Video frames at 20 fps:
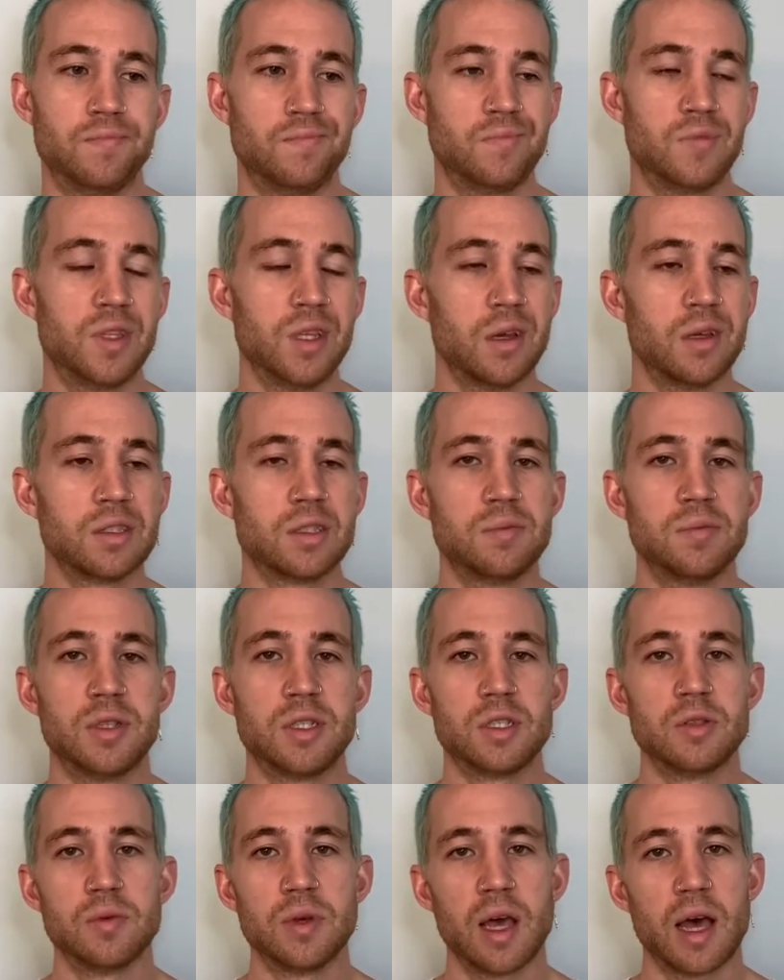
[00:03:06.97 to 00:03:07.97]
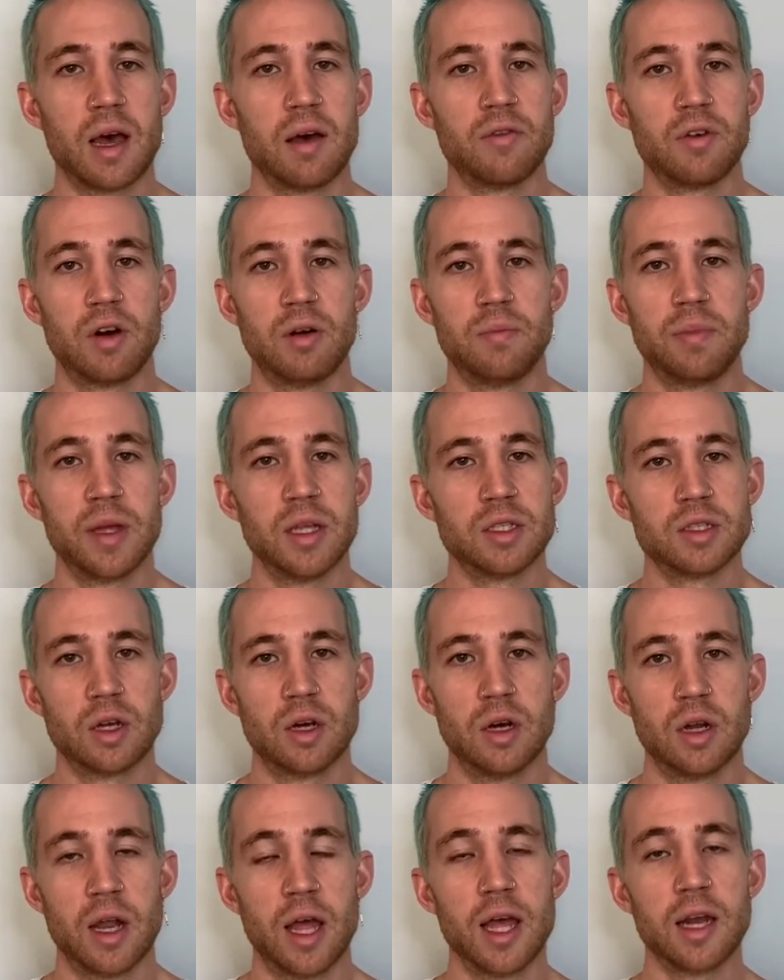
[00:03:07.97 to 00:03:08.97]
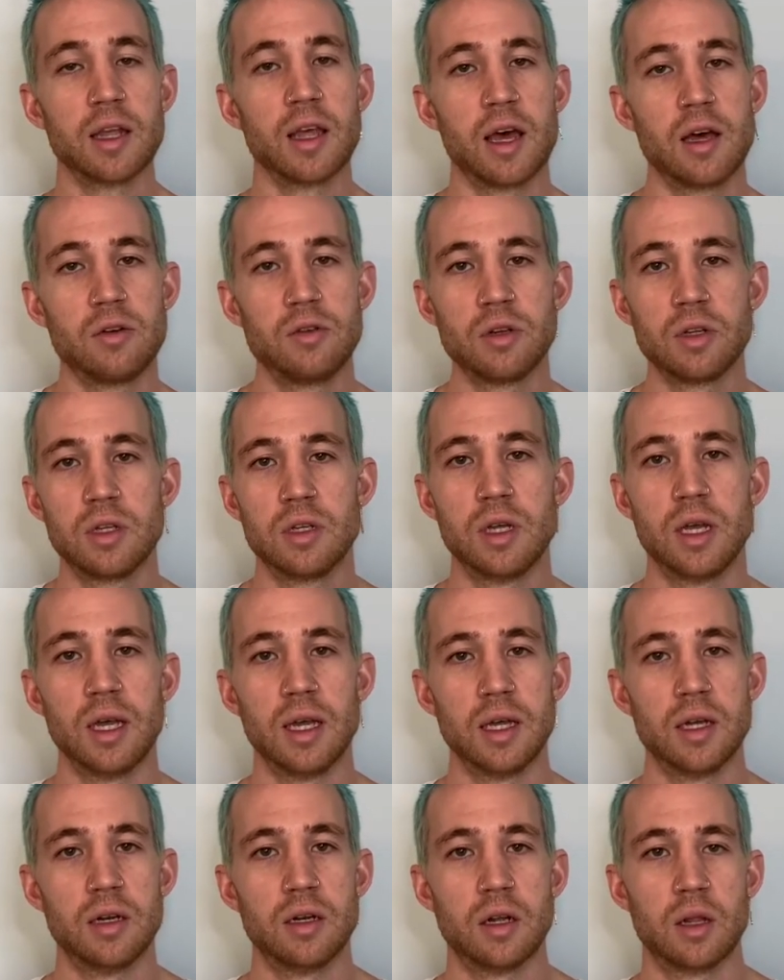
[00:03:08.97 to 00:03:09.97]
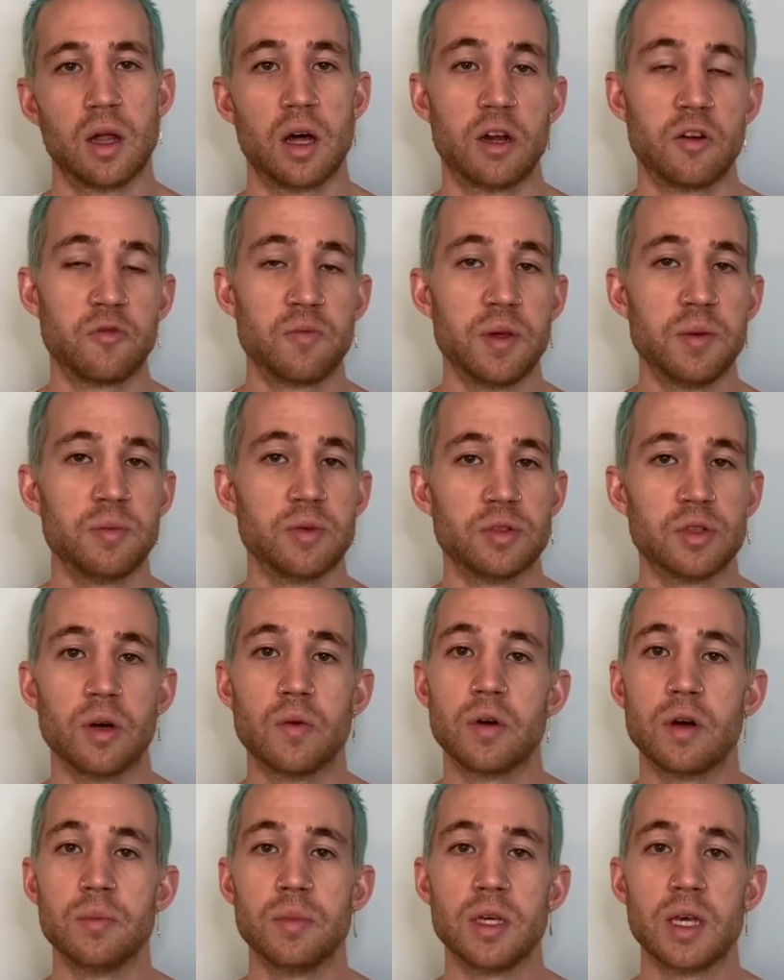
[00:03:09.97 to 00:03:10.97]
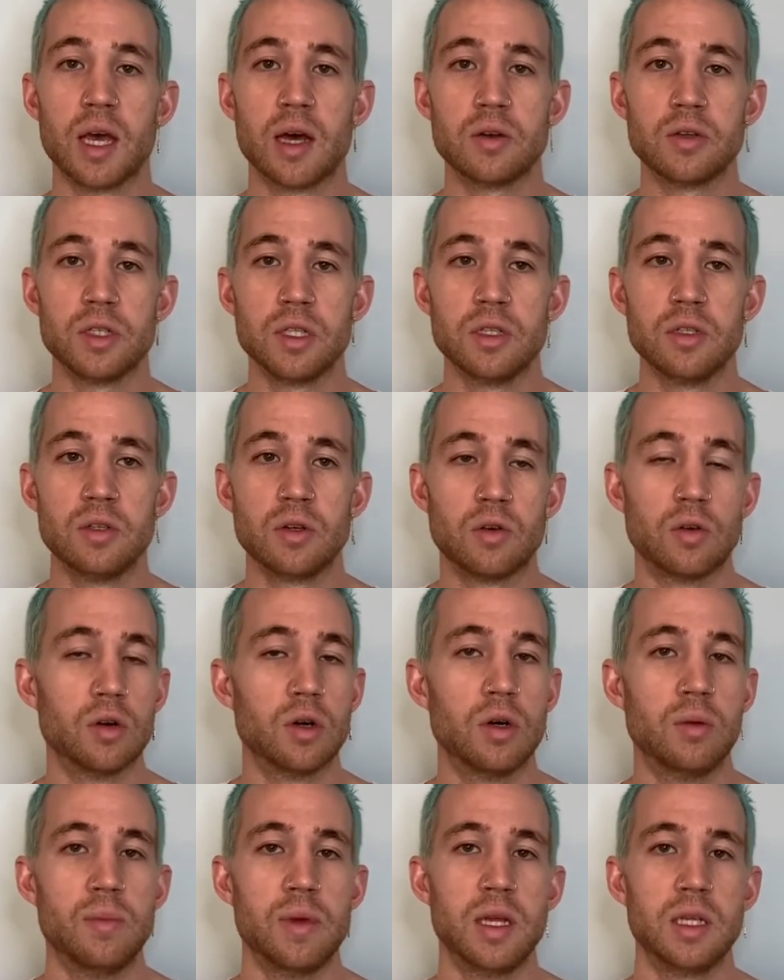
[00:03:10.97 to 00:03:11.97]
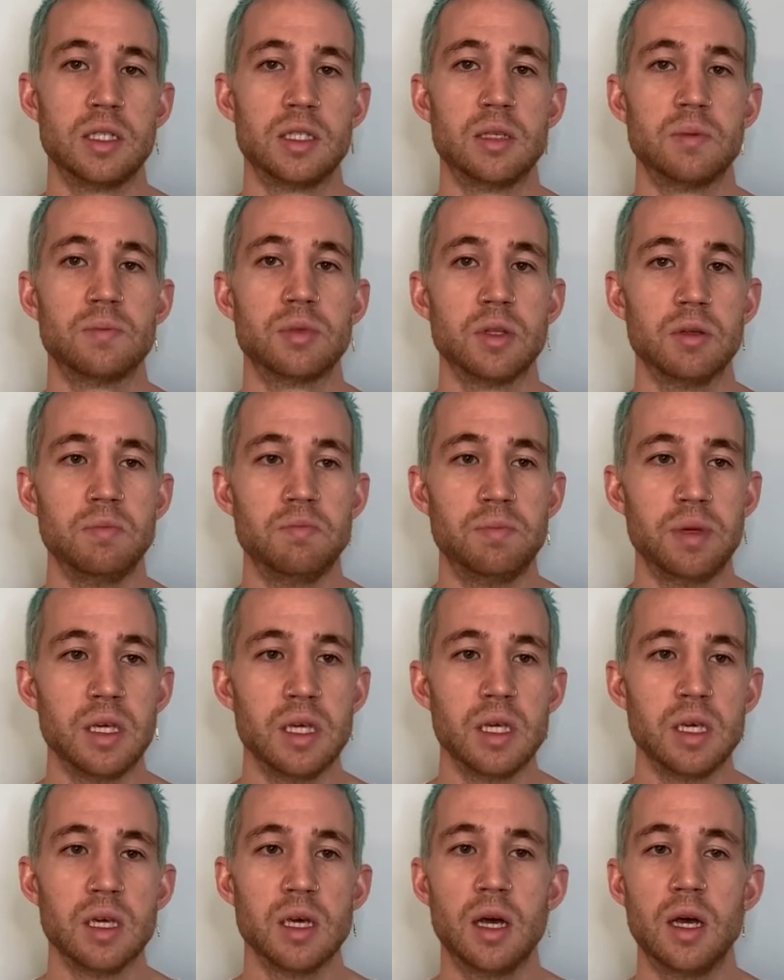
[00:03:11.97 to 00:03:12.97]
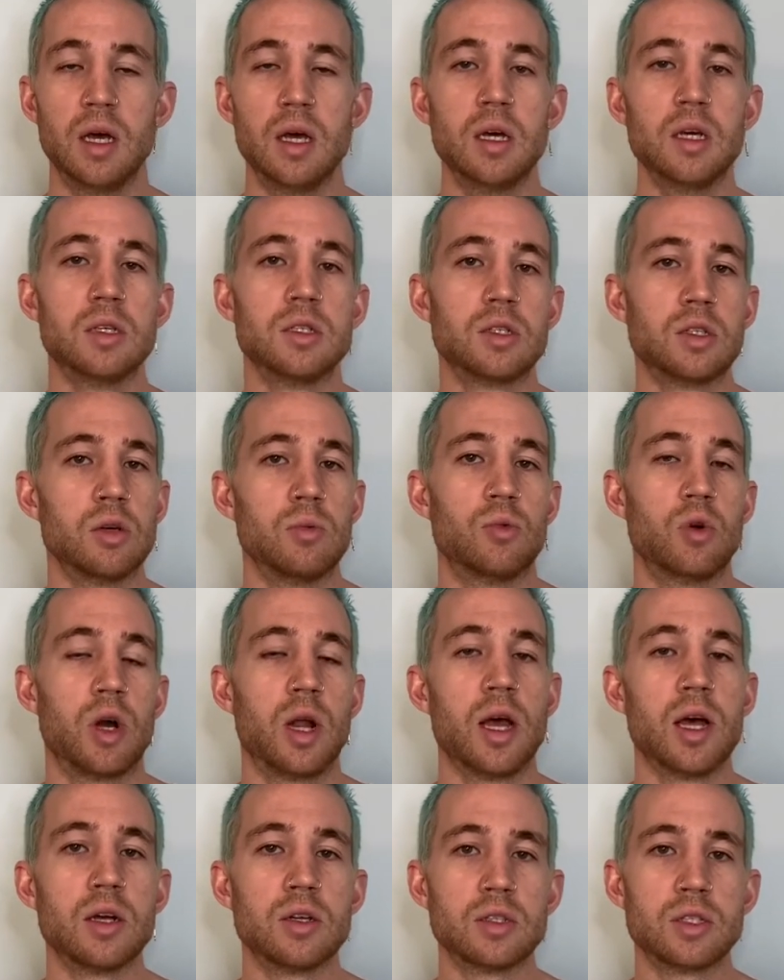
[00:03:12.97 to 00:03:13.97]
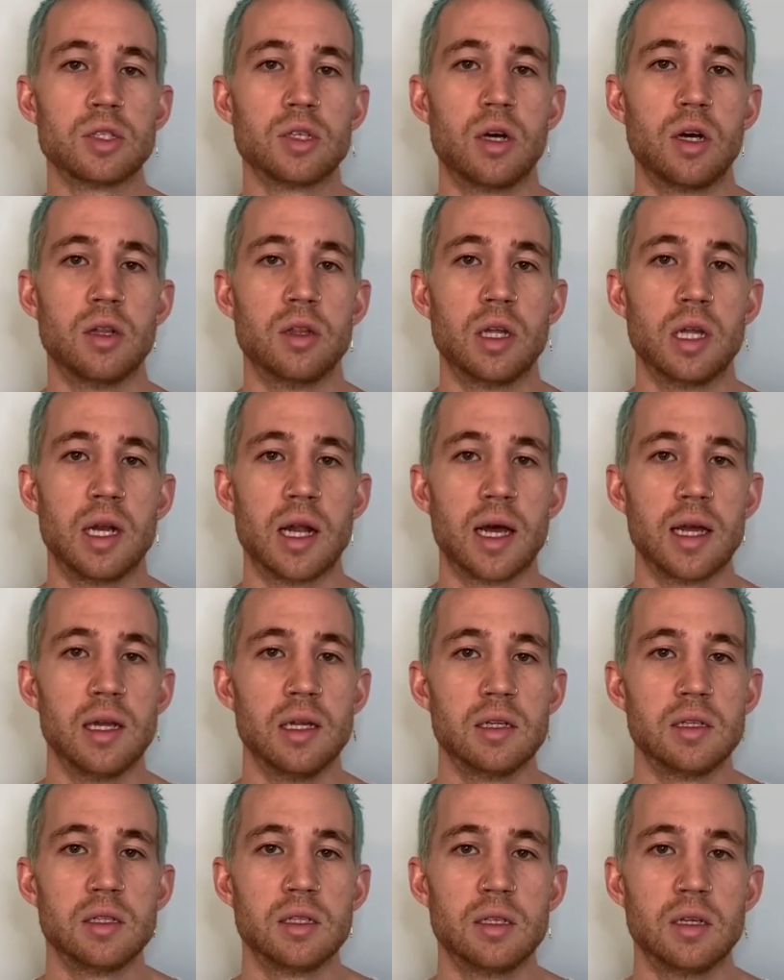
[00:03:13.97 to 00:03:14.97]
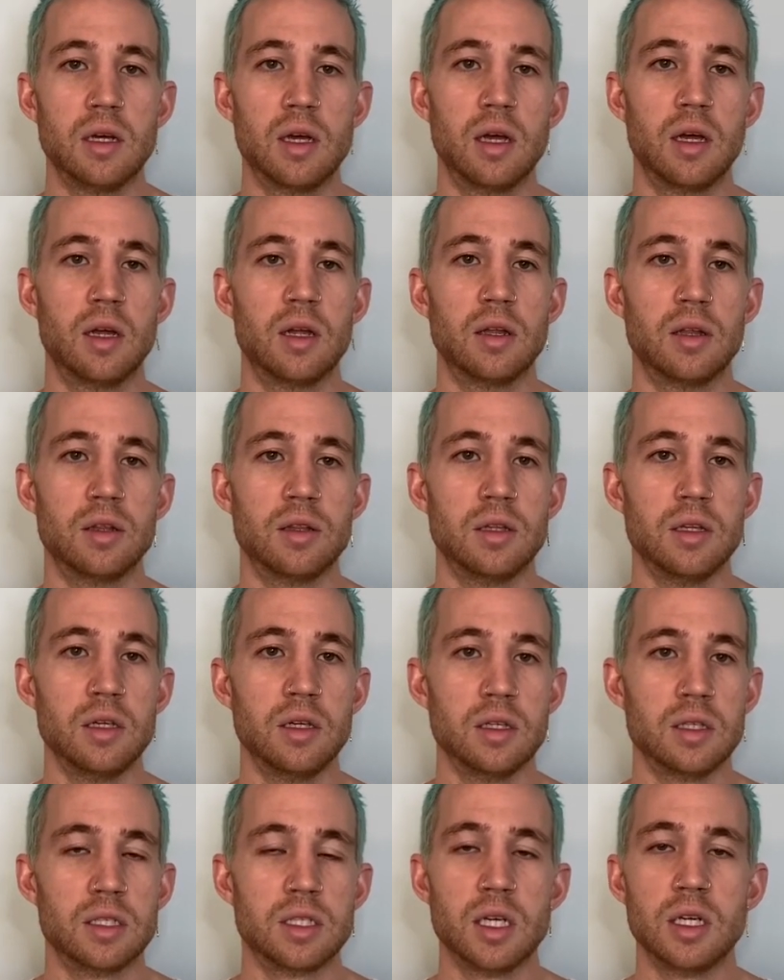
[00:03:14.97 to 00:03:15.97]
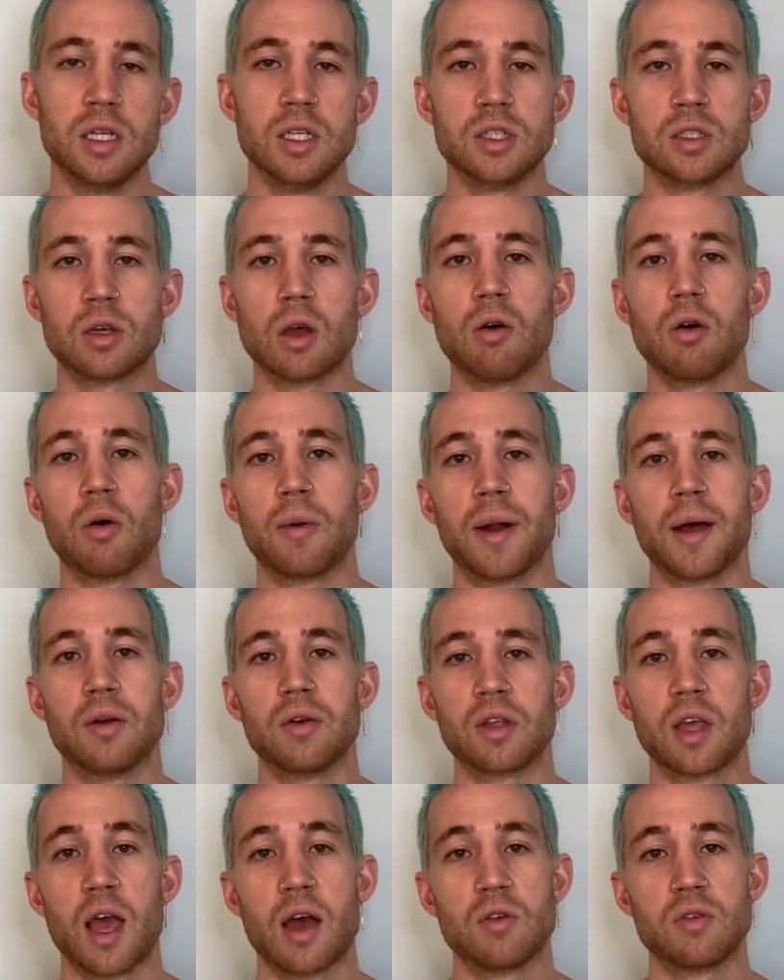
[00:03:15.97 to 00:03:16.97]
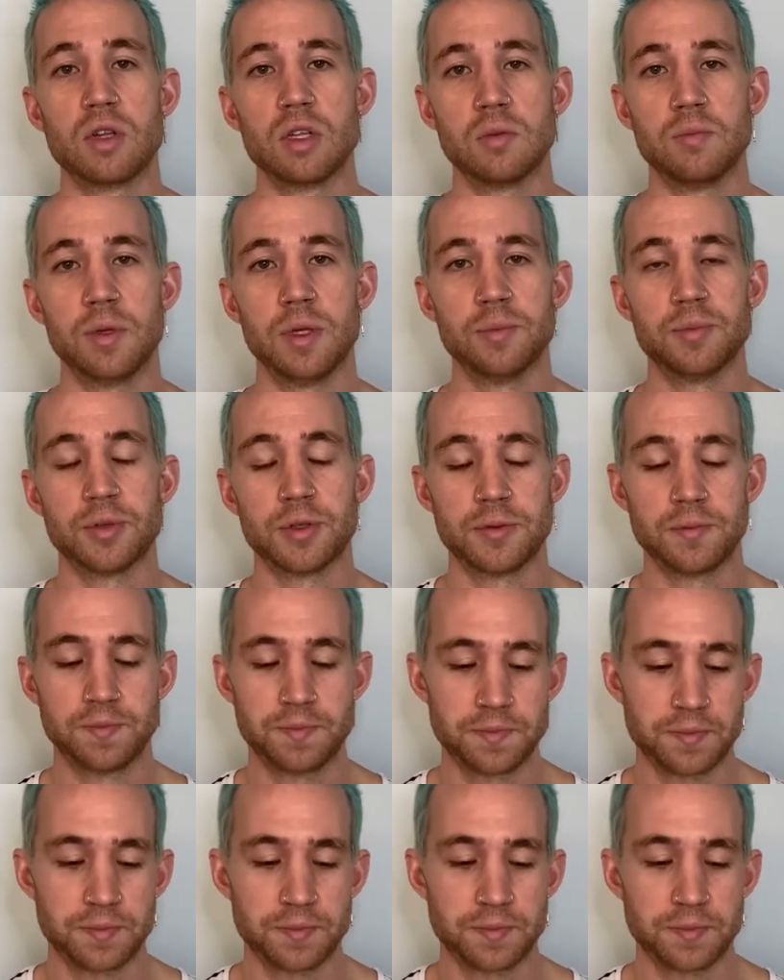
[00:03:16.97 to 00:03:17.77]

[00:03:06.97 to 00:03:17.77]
The estimates that we have are based on head count, and a lot of people don't want to be counted or may simply be somewhere else on the night the cities go around counting people.